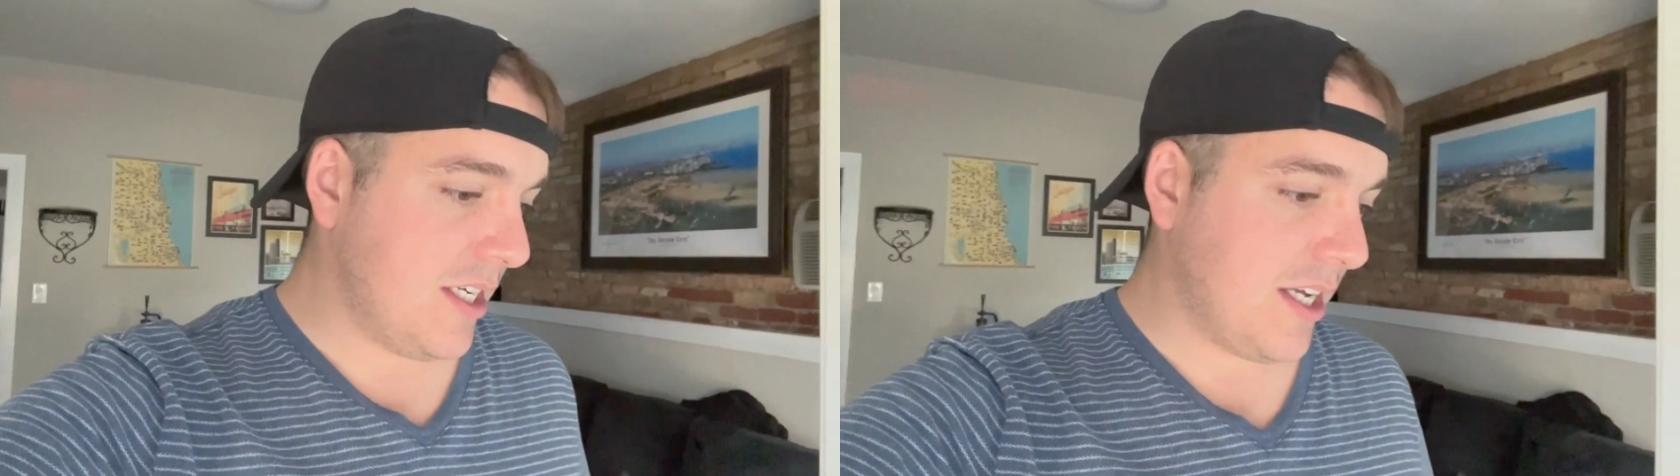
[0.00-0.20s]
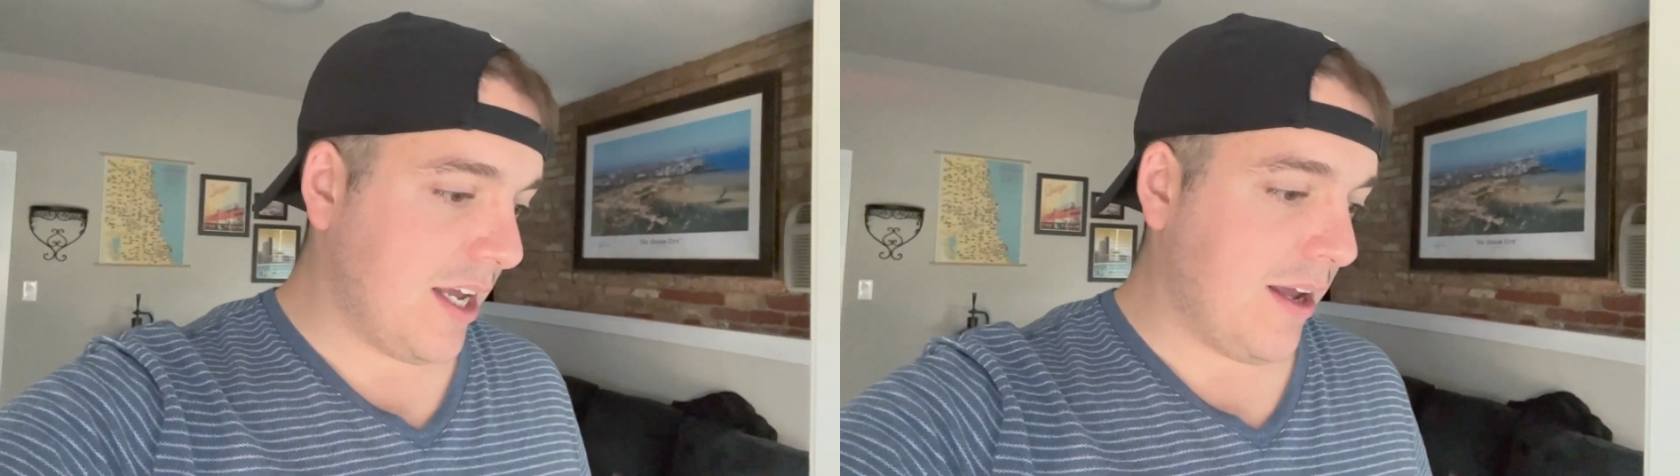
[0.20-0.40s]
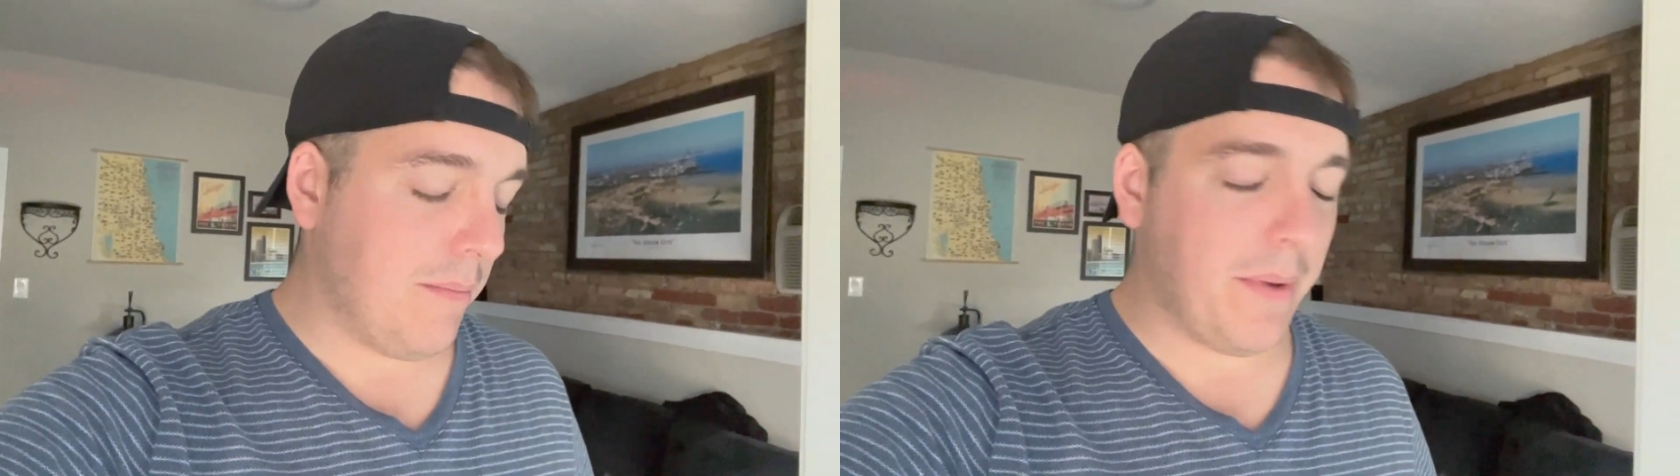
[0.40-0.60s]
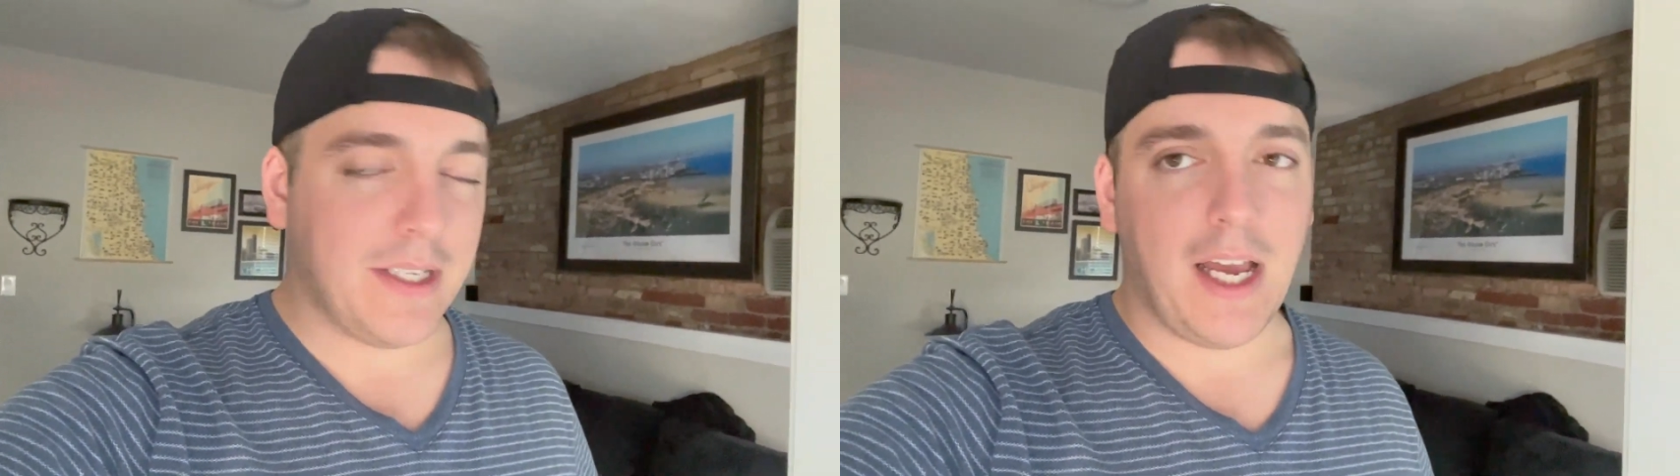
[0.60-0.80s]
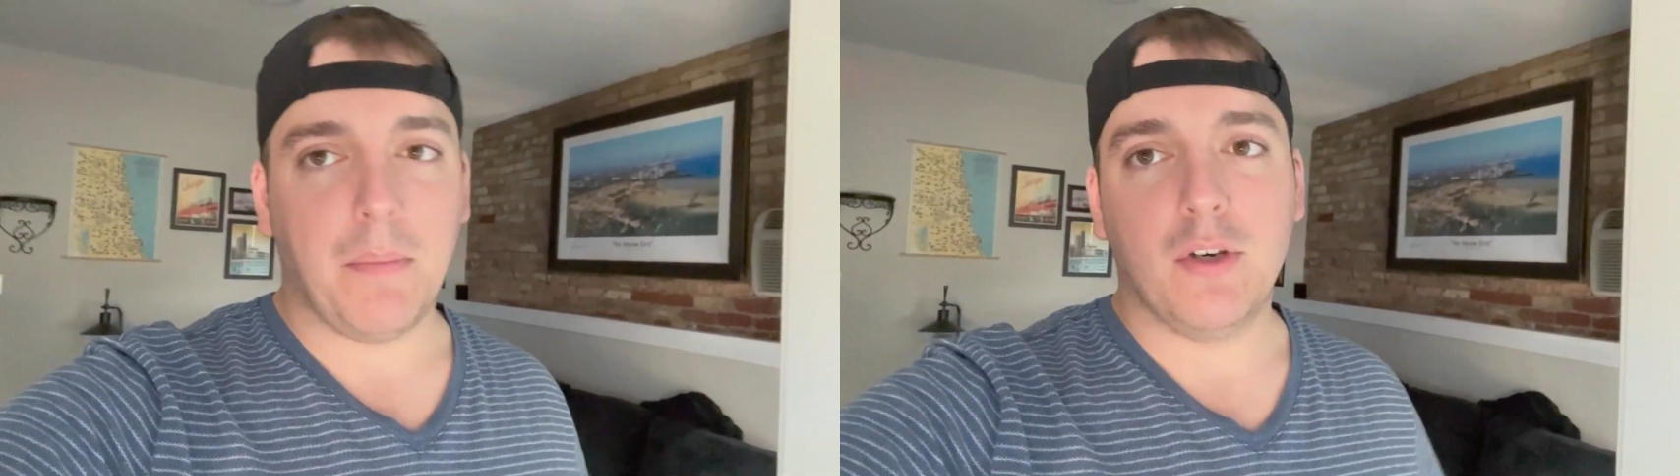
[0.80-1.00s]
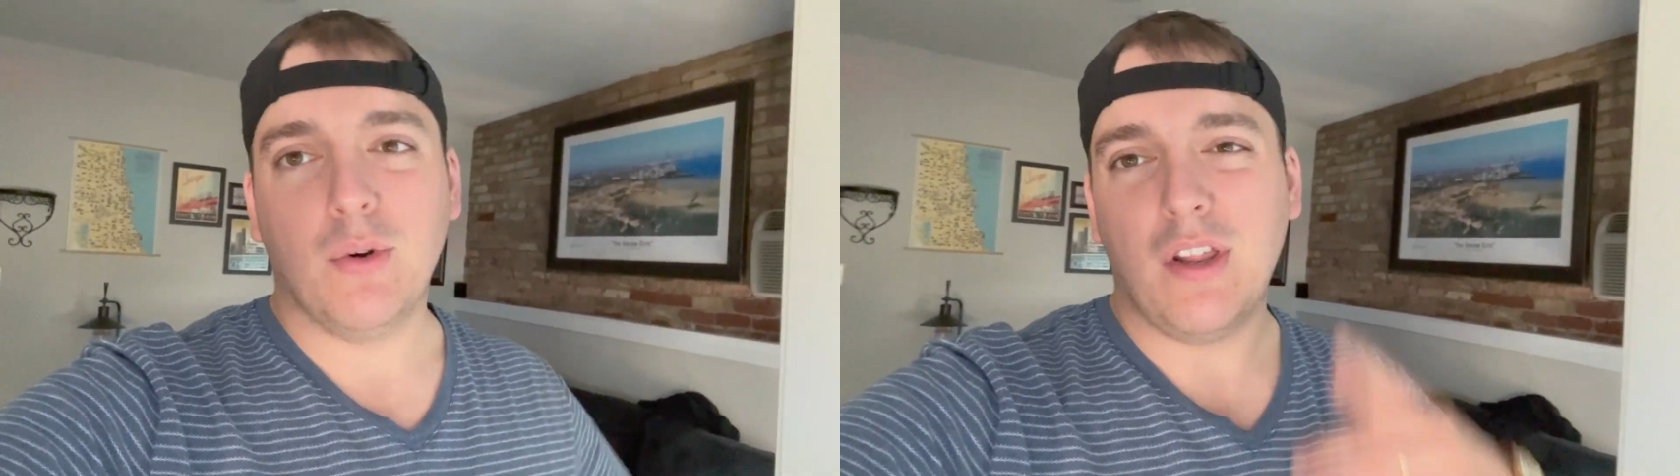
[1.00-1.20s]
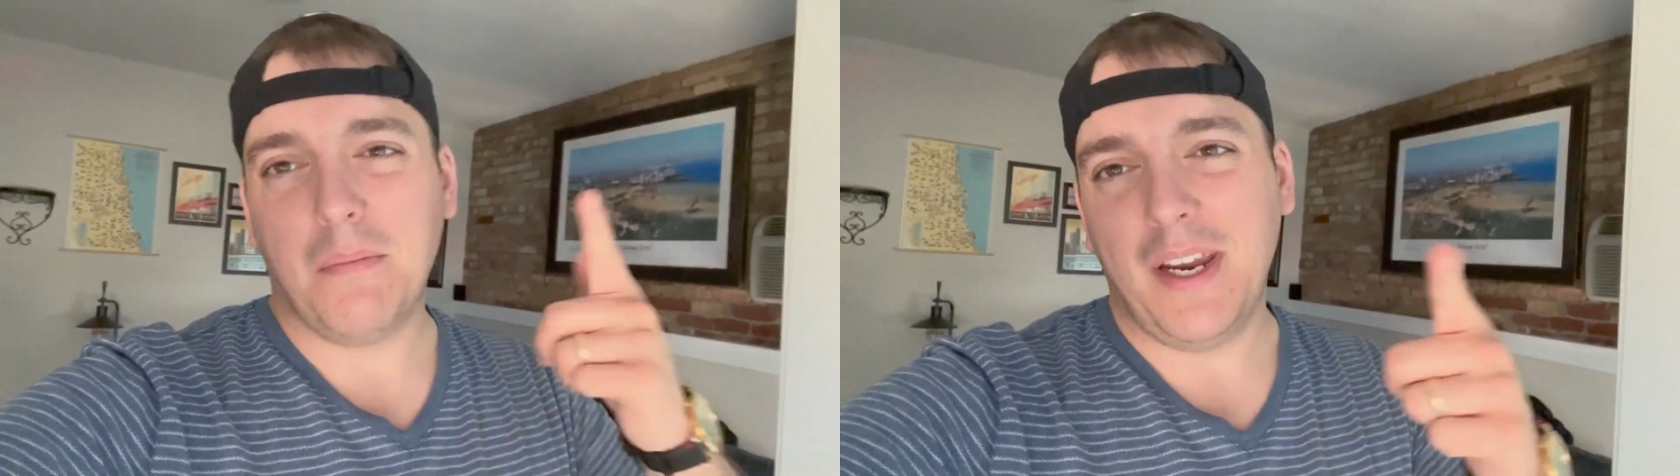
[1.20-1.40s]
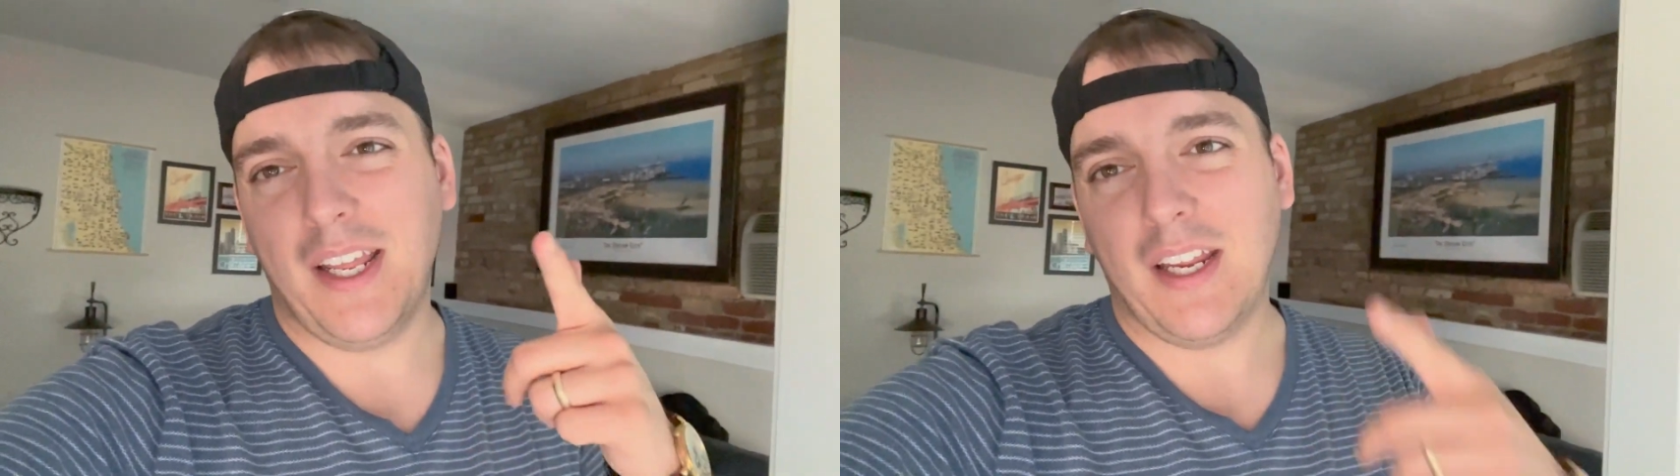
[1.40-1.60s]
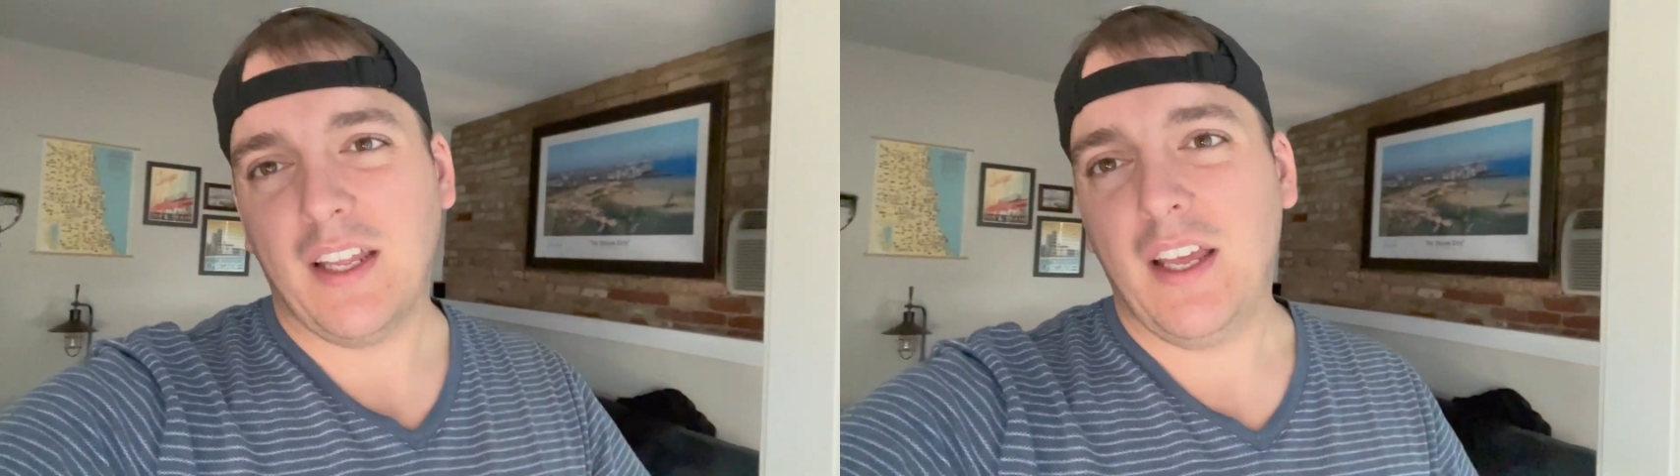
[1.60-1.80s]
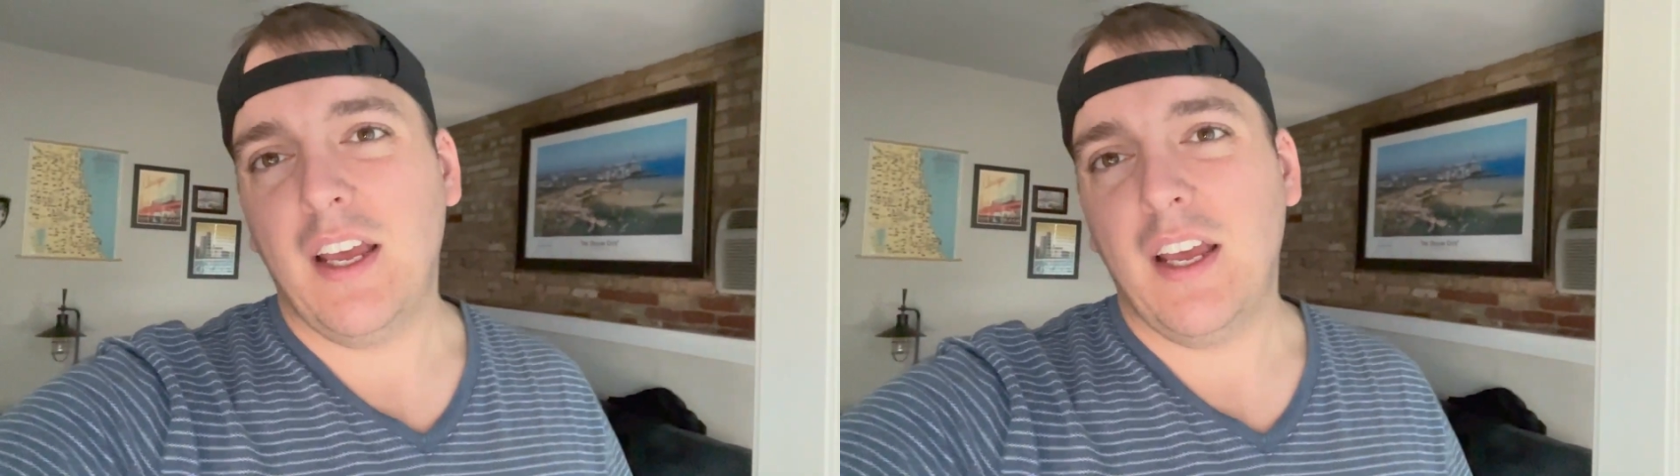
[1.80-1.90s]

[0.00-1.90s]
I'm about to hop into another meeting.